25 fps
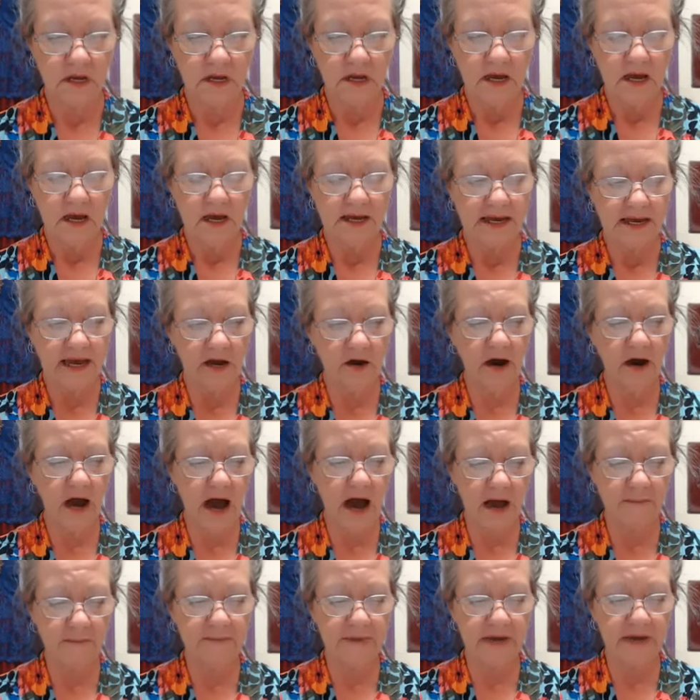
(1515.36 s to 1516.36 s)
Kyra,
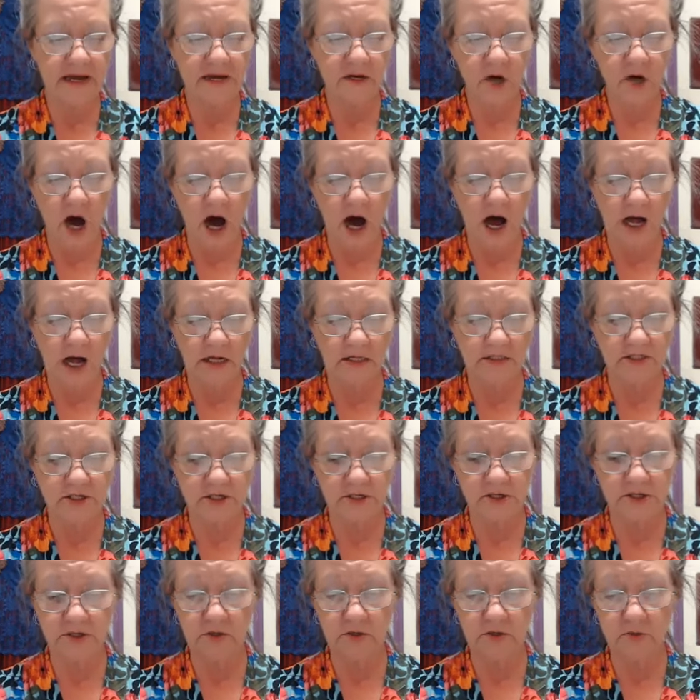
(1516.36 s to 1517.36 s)
I'm being called
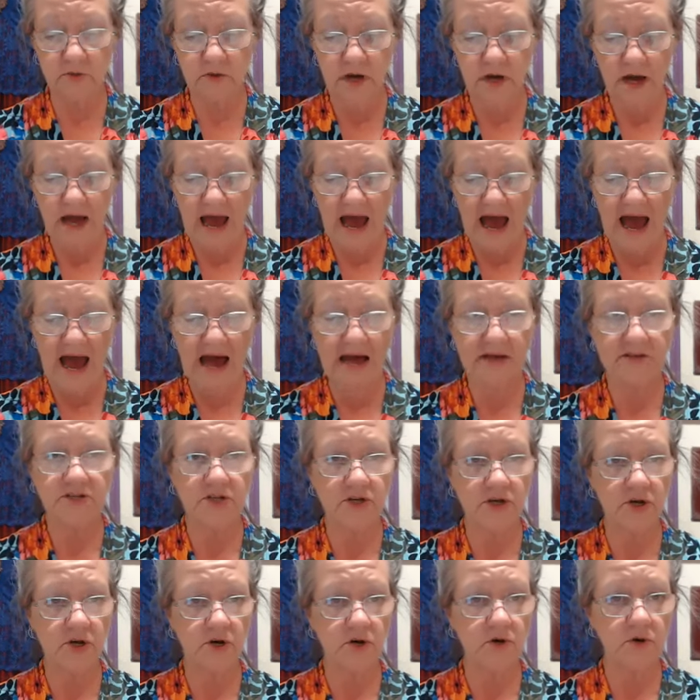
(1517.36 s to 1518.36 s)
to ask
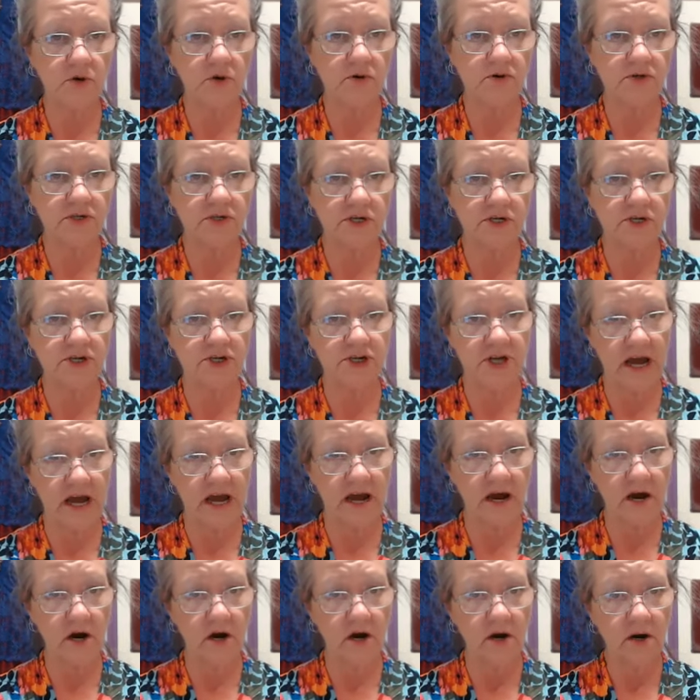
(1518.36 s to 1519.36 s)
you to
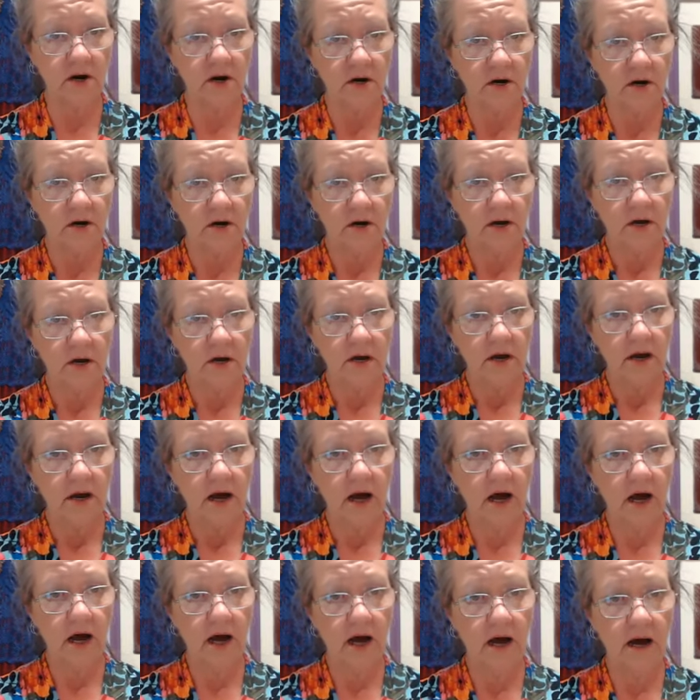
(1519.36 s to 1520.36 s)
share
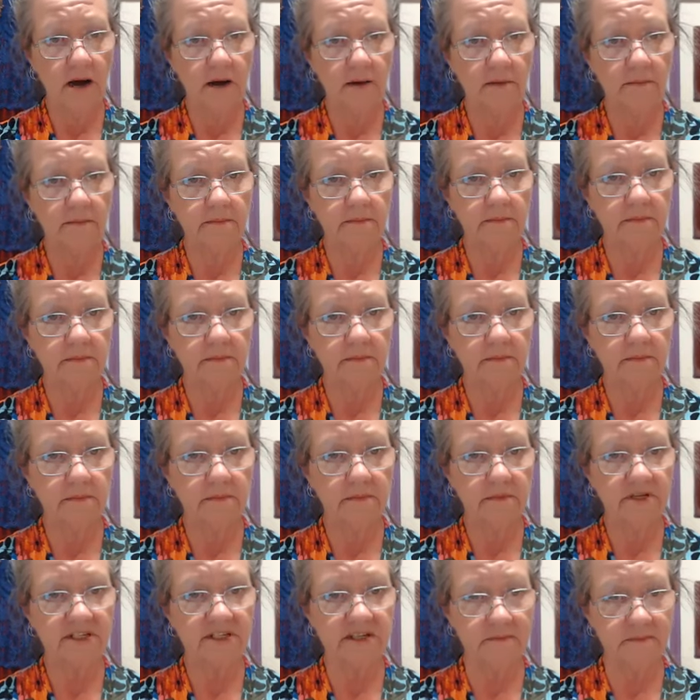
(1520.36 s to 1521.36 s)

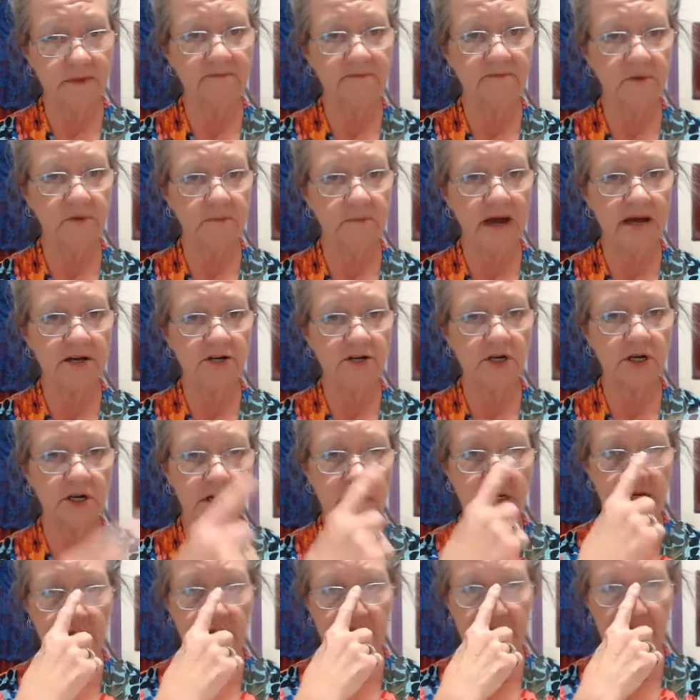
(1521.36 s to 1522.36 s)
some
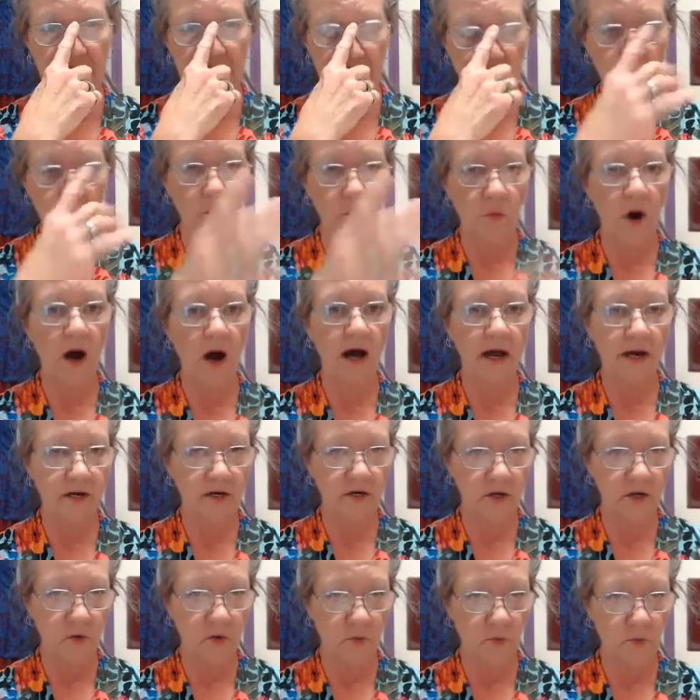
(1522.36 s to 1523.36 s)
information that,
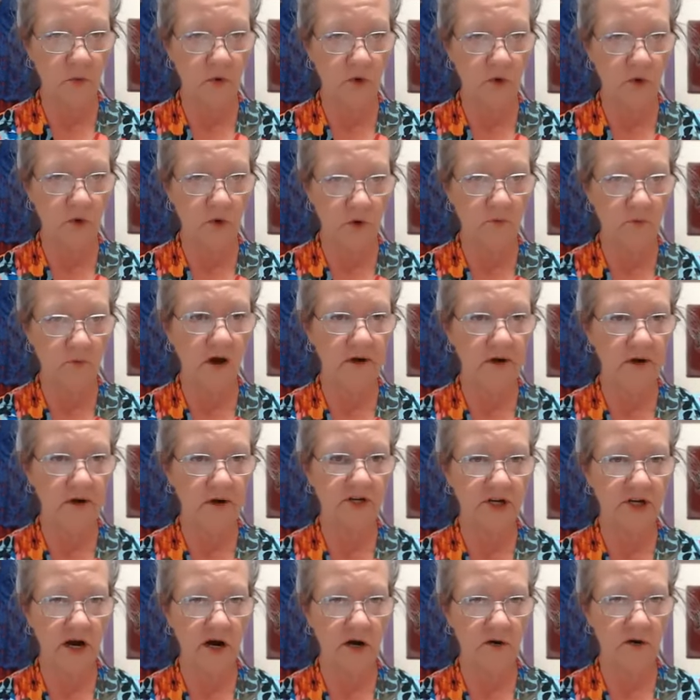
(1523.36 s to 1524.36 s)
one, you've already
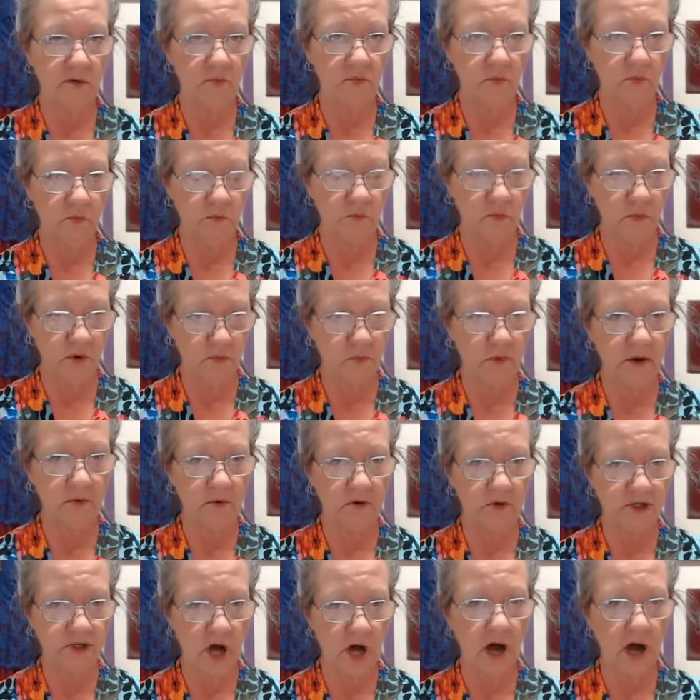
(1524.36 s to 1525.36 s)
shared when we
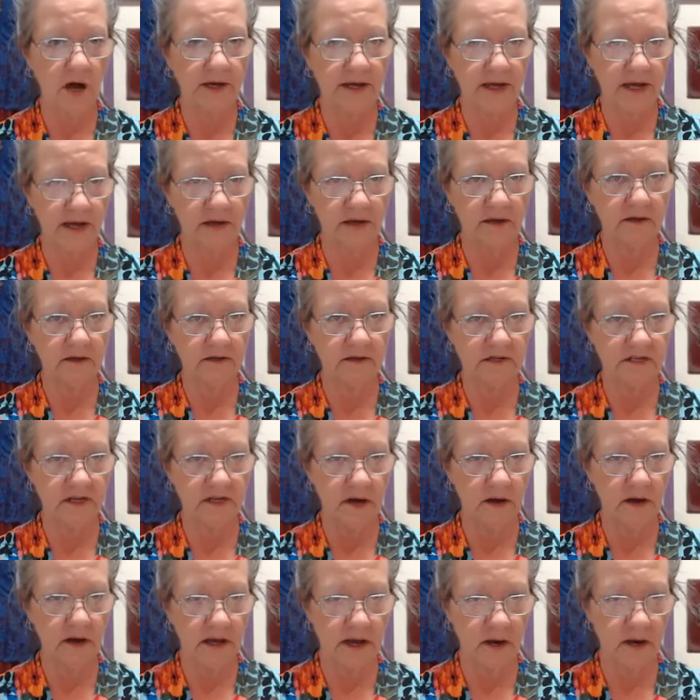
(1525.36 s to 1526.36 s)
were talking
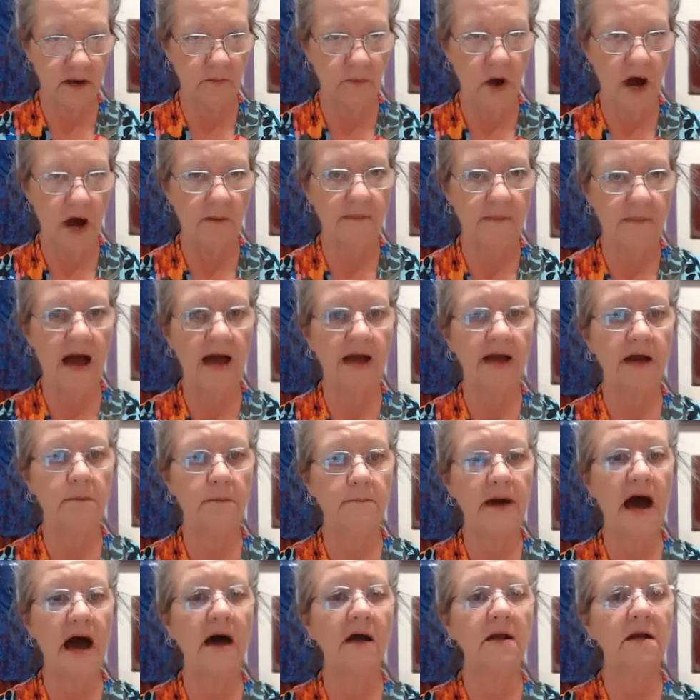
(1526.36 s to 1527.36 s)
here a while back
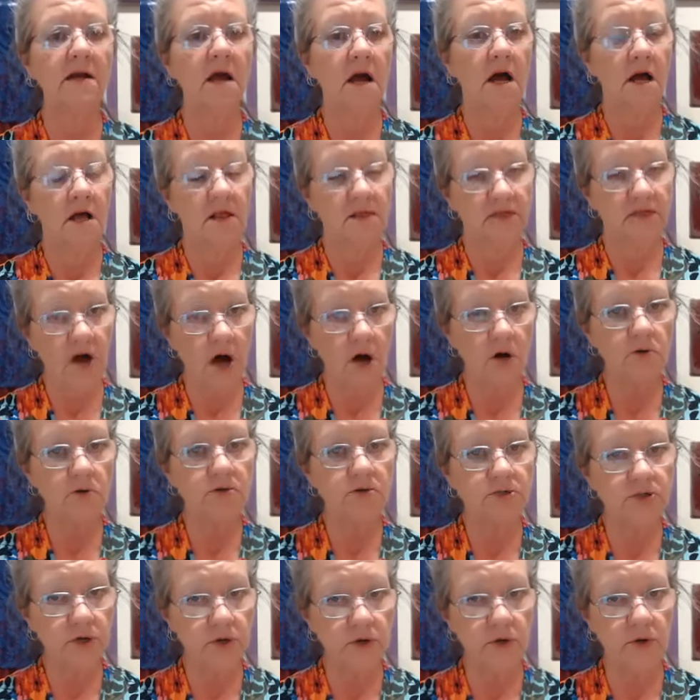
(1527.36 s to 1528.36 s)
about
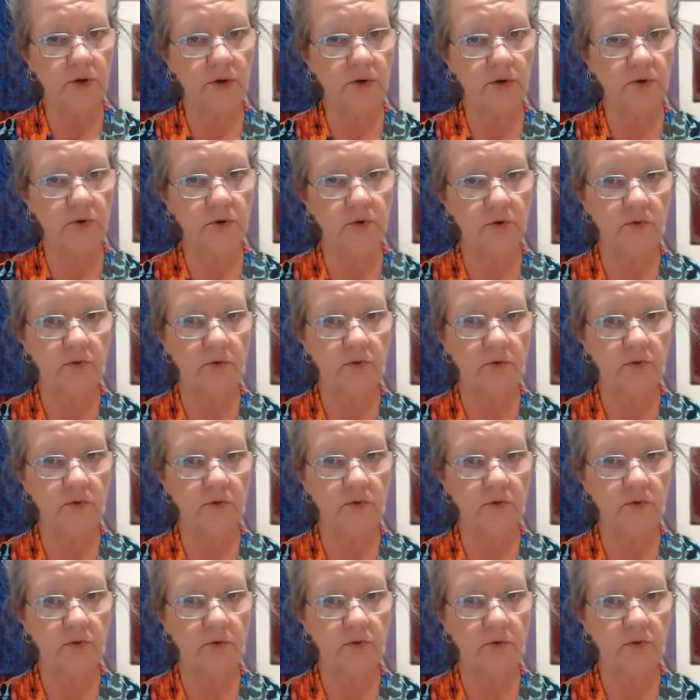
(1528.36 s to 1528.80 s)
those who